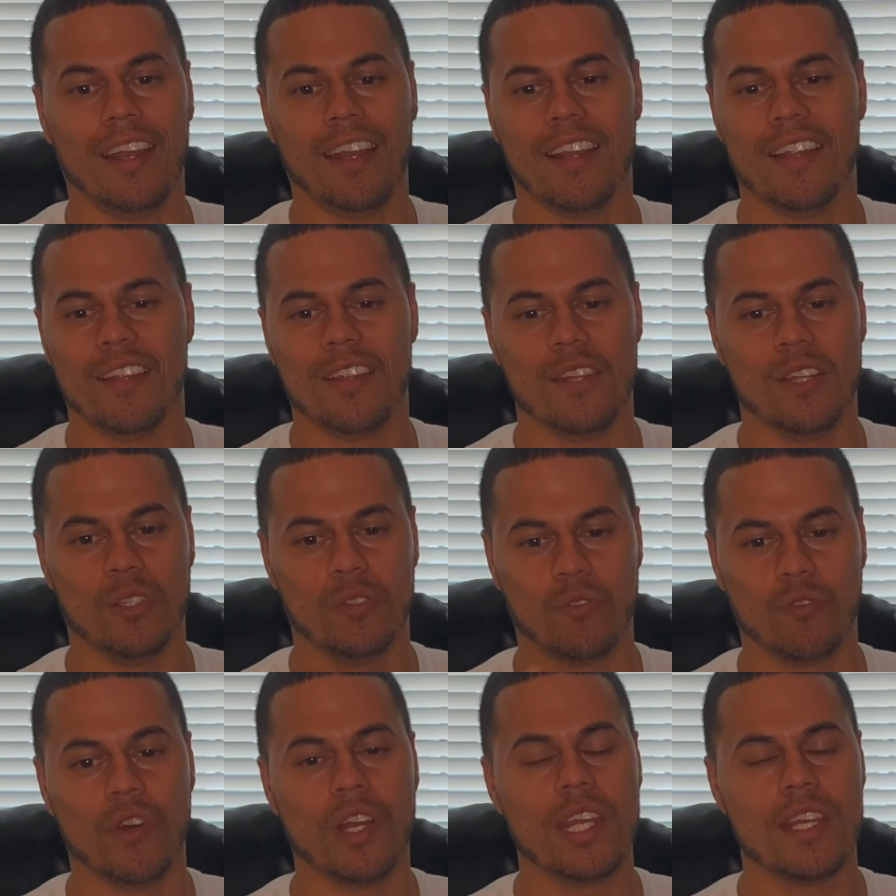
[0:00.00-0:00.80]

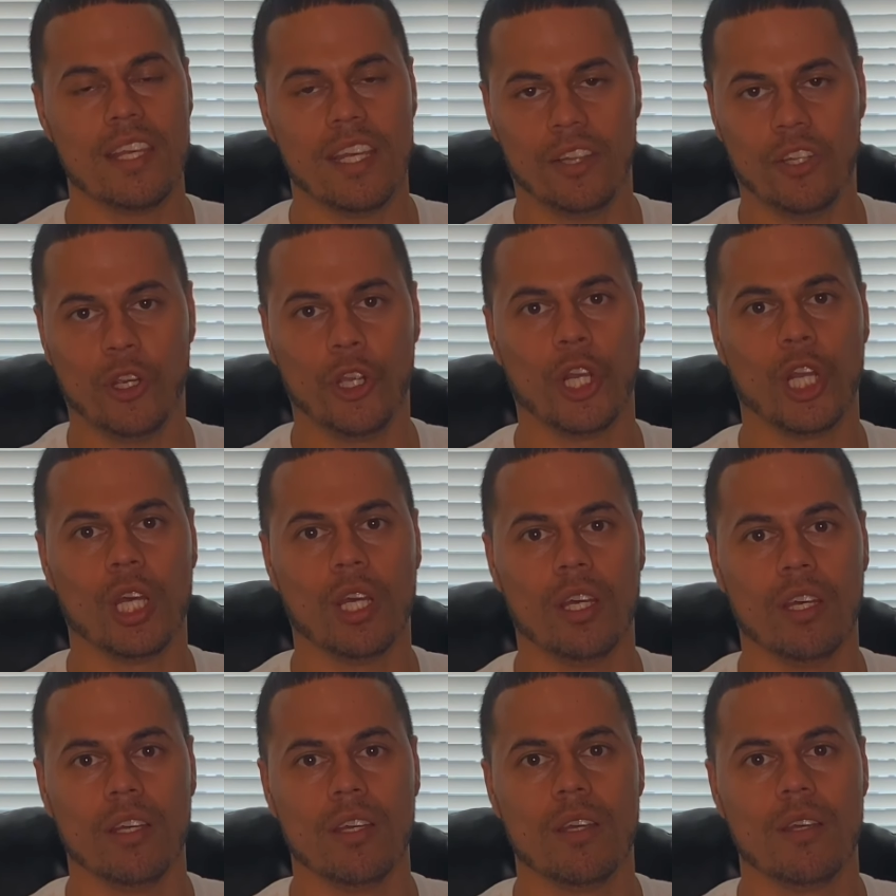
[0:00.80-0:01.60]
it's funny that they're
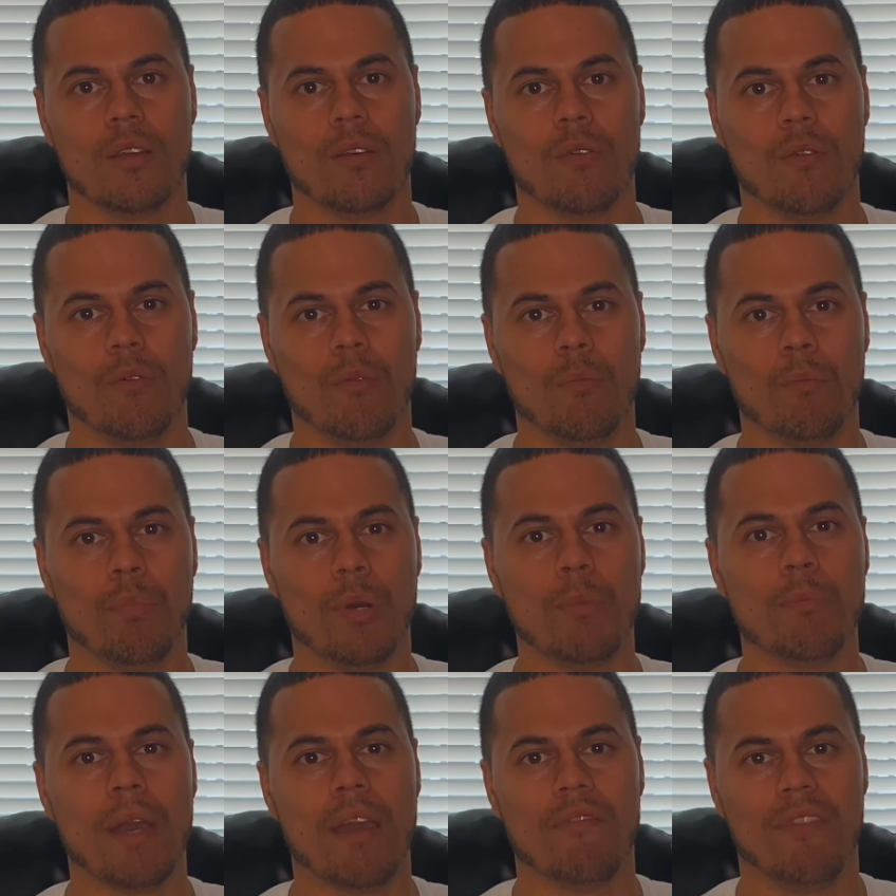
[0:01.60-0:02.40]
gonna
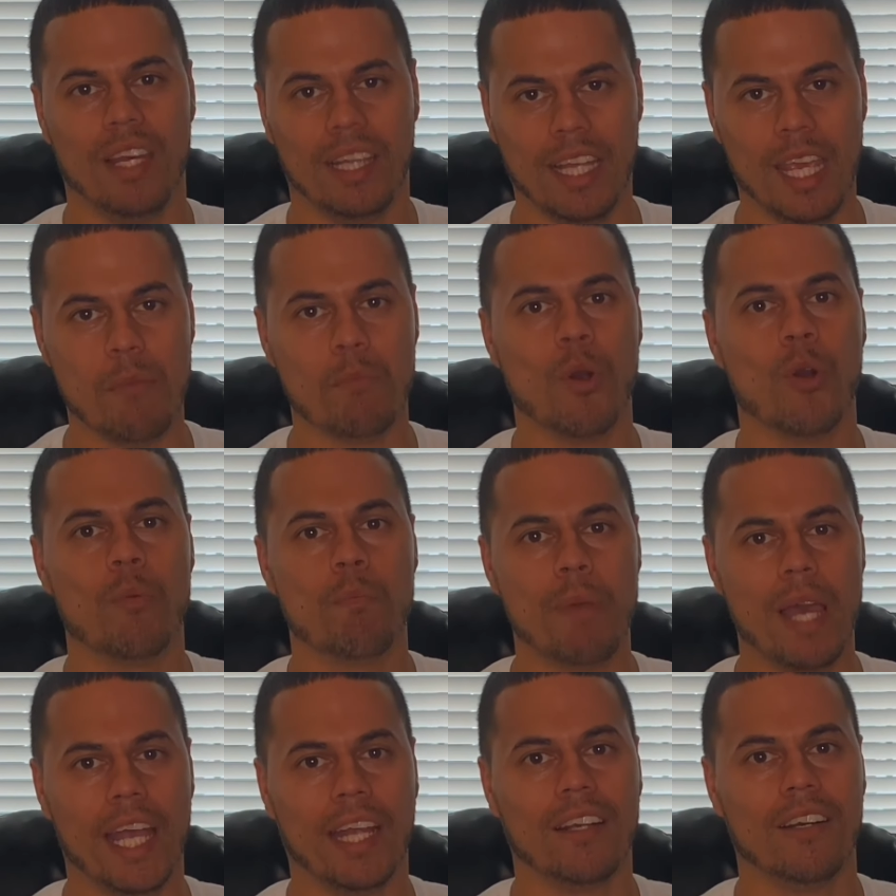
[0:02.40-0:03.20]
put my valet mode
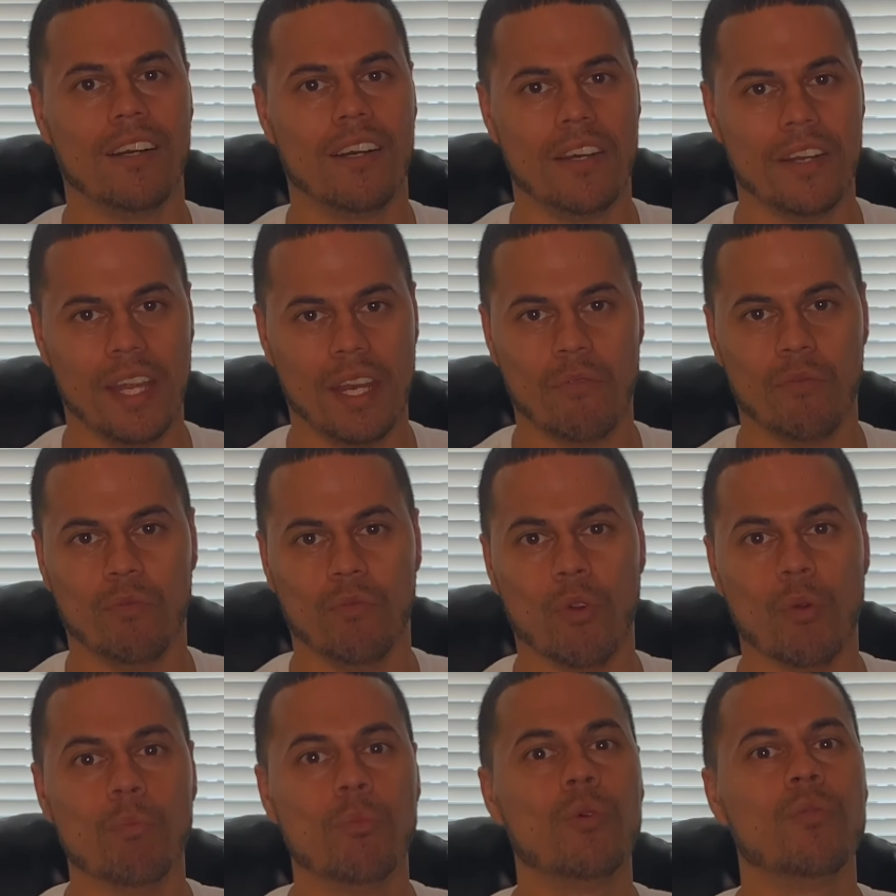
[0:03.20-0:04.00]
back on and
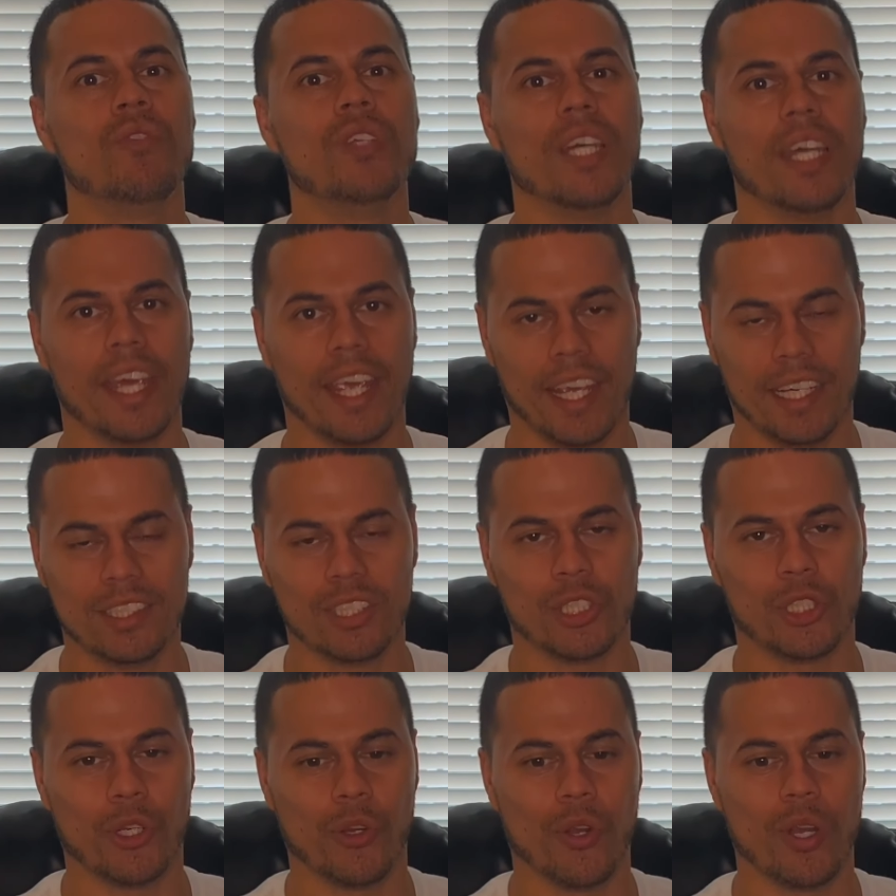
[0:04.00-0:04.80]
remove the enhanced
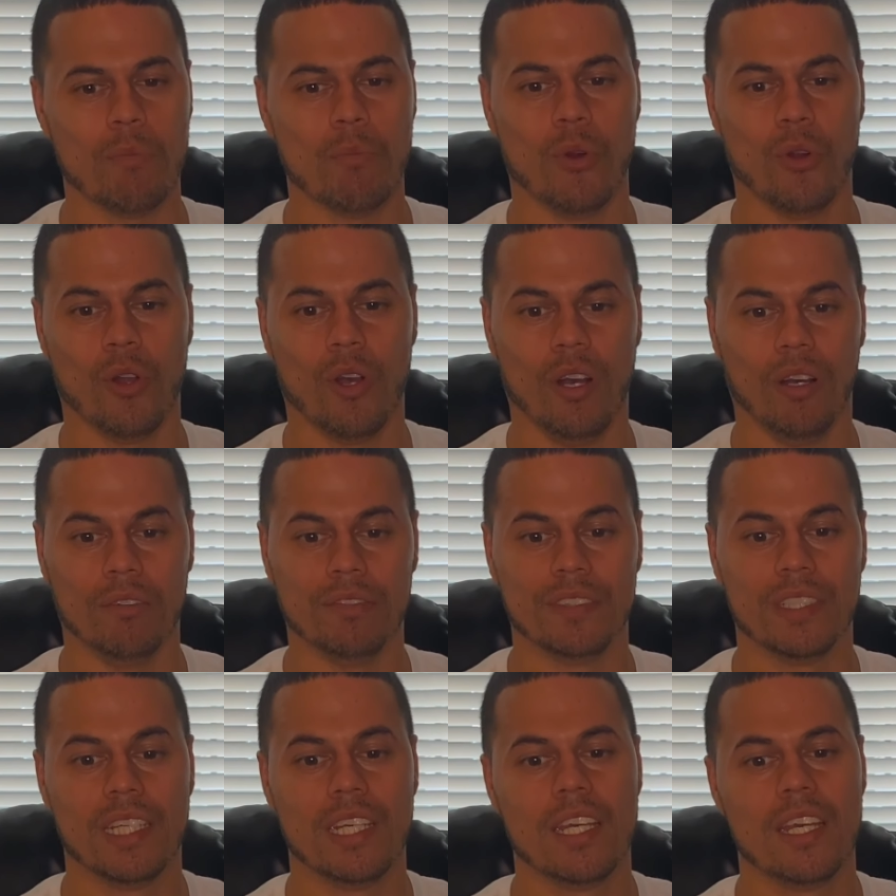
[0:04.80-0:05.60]
security mode
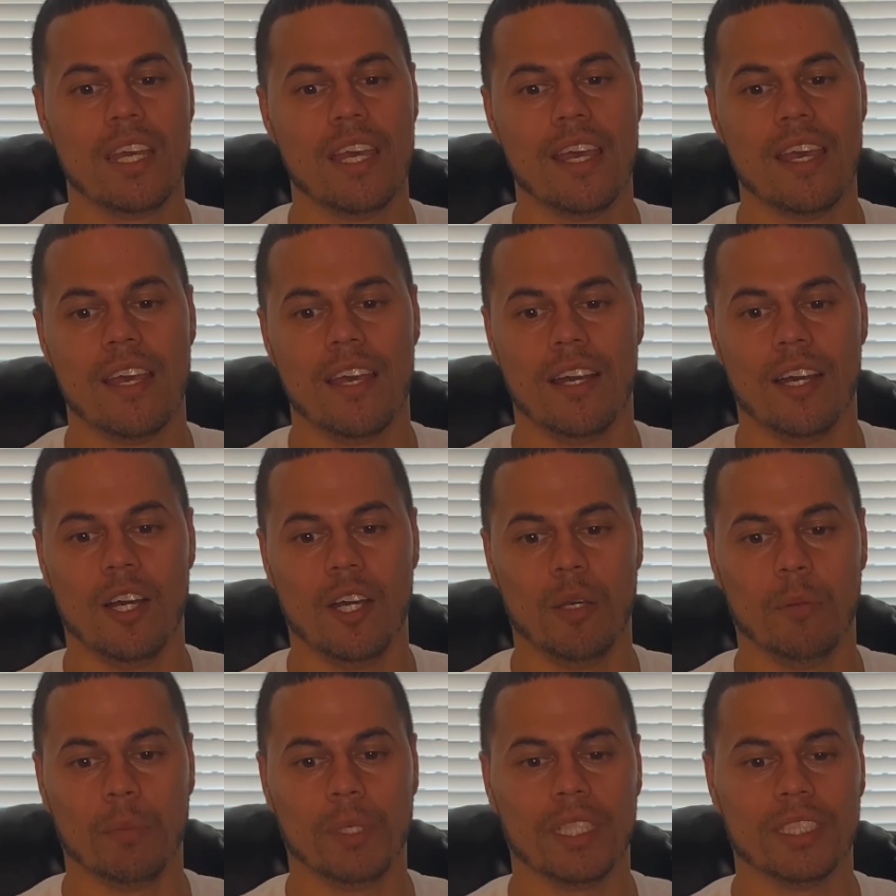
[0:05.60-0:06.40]
off.
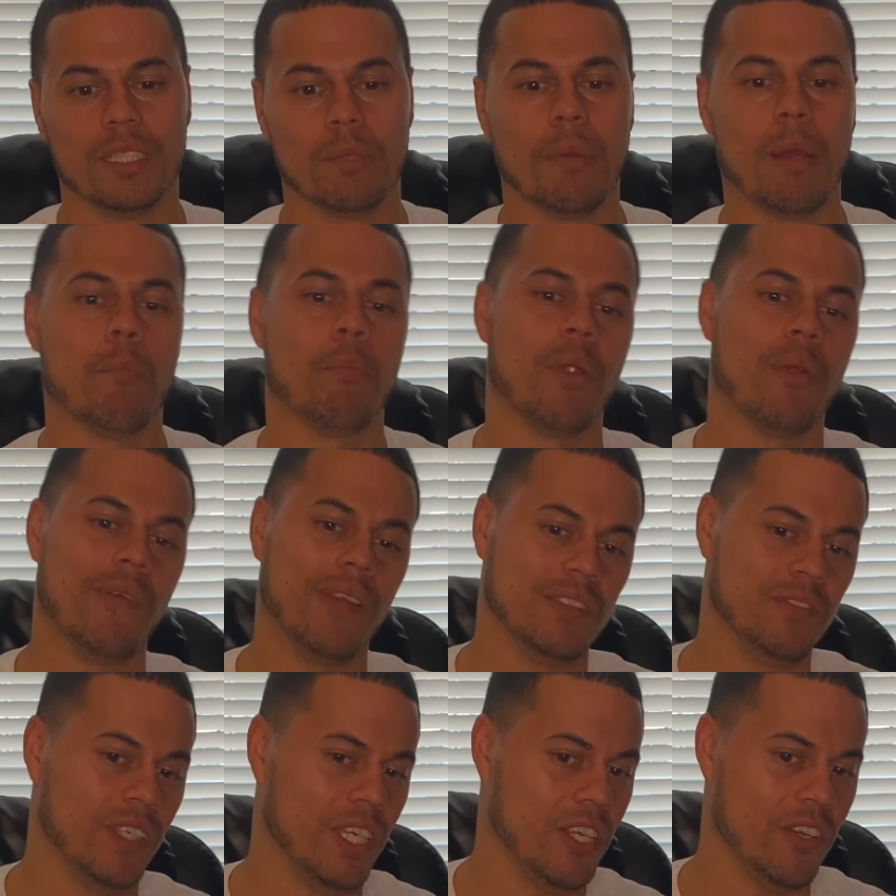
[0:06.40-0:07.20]
Because in my
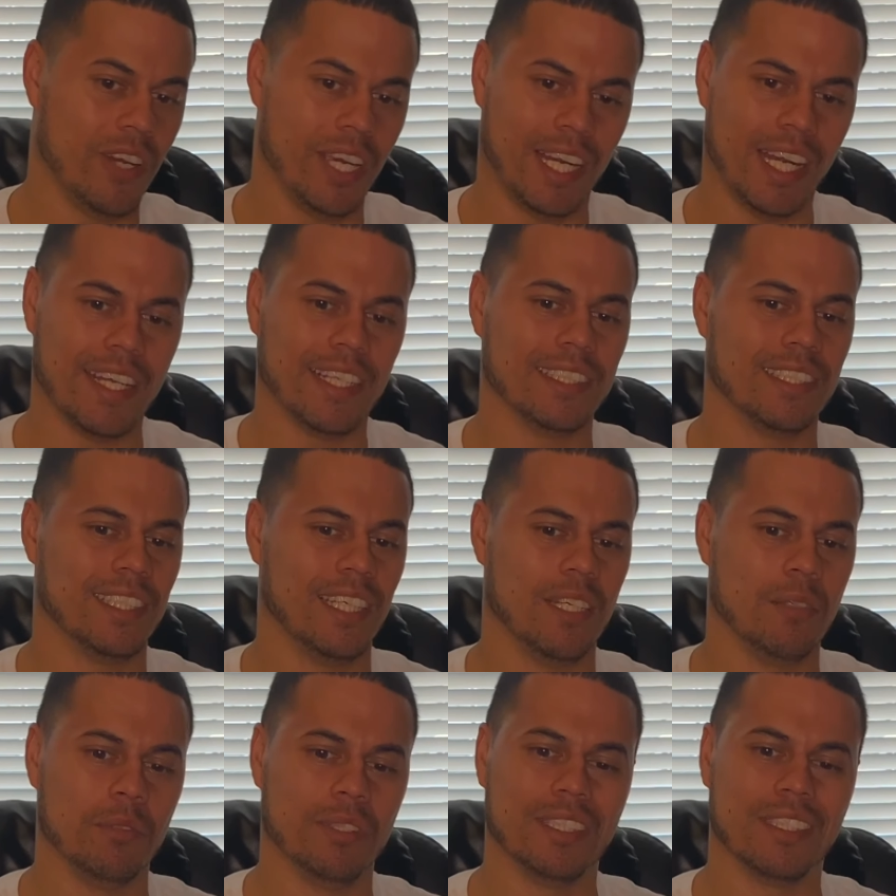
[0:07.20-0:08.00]
previous video, I kind of
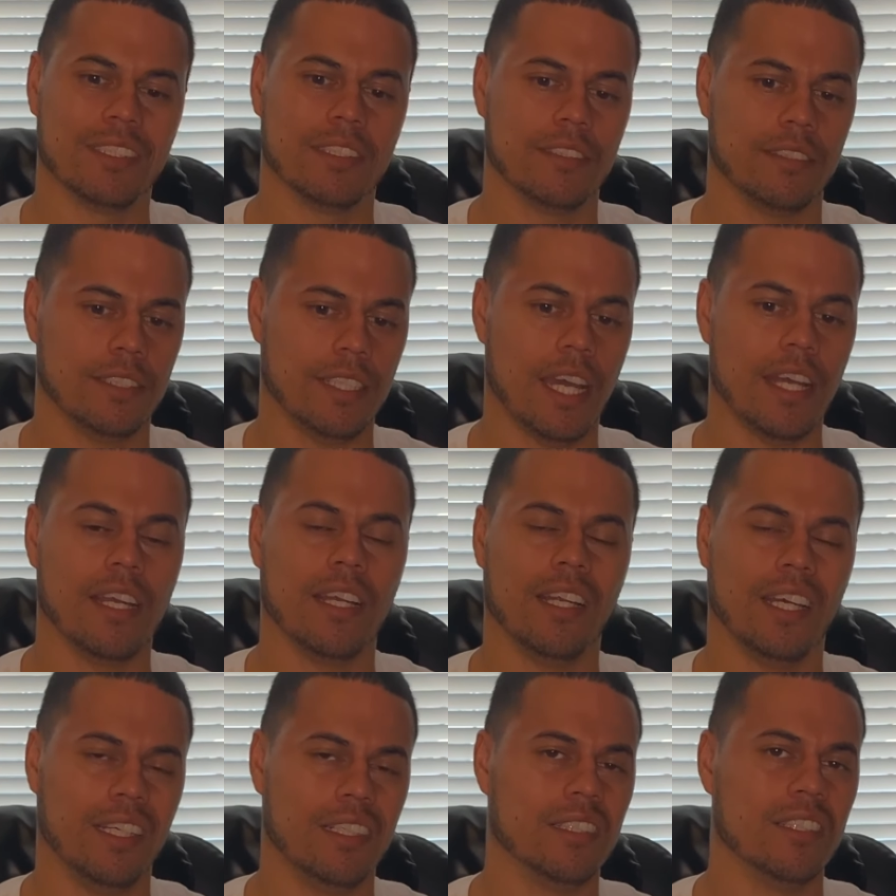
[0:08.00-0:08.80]
said it was kind of
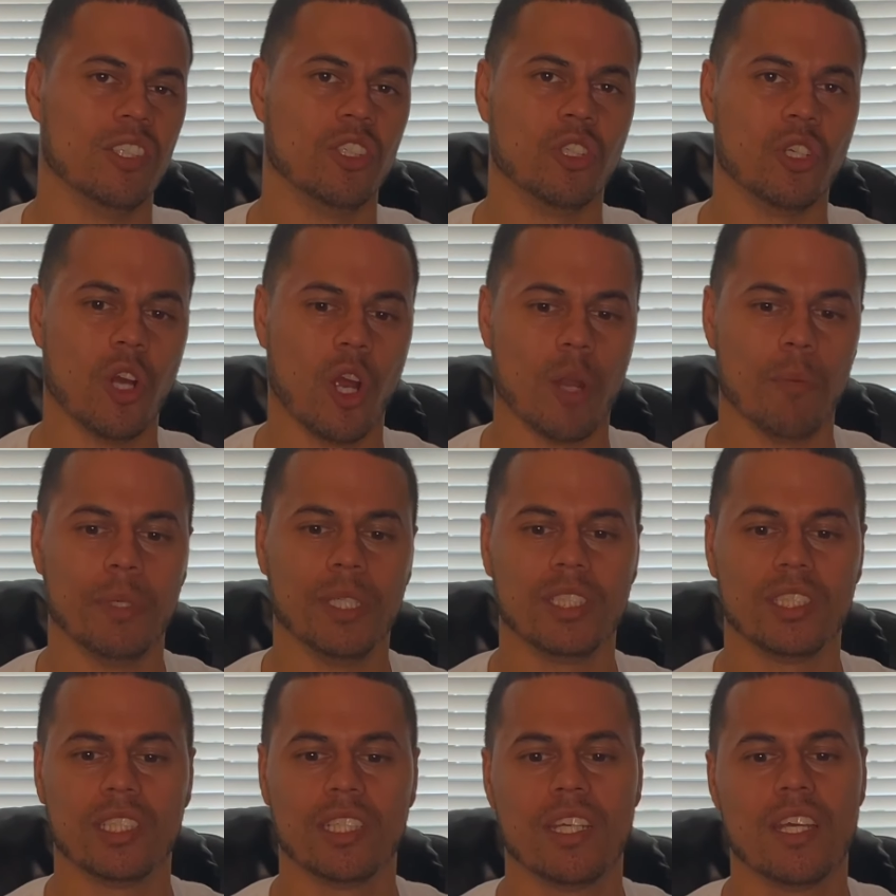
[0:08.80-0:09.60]
like a little
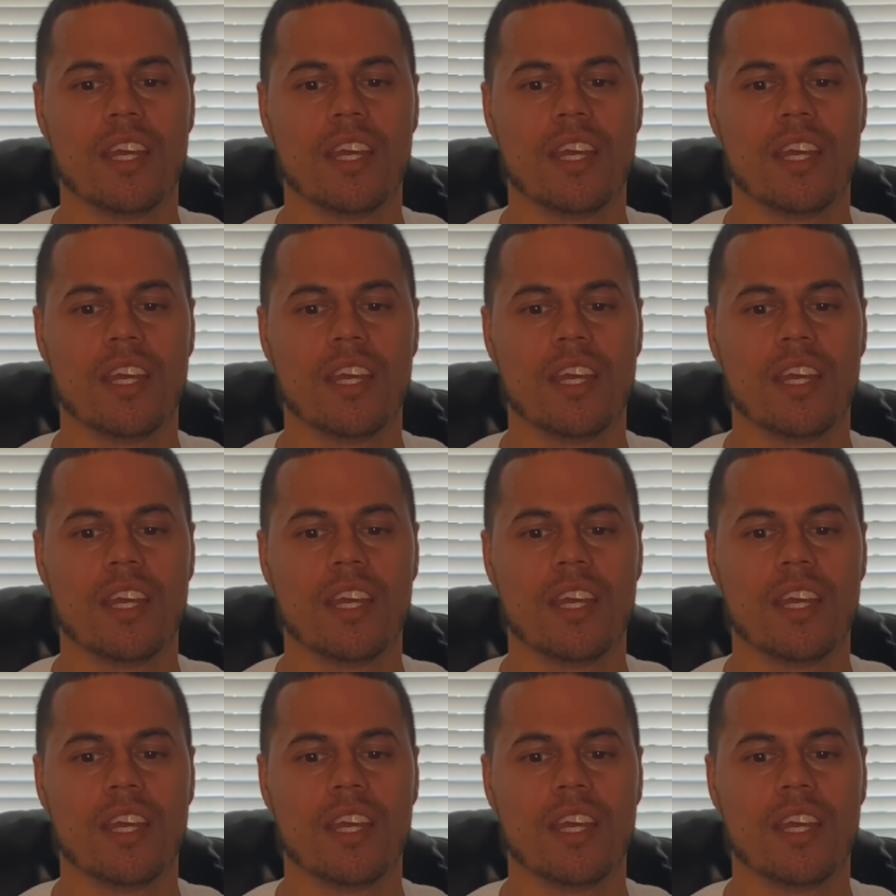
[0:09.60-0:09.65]
garbage.